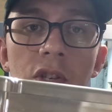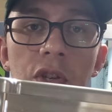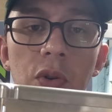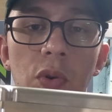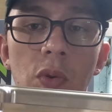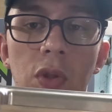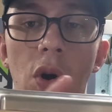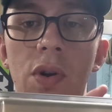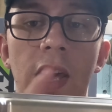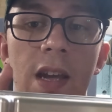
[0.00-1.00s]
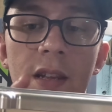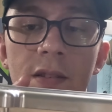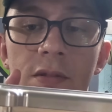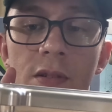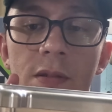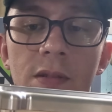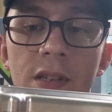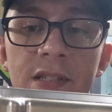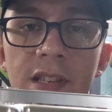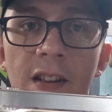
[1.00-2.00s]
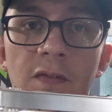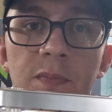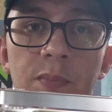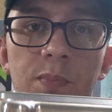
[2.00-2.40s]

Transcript: To locate, instead of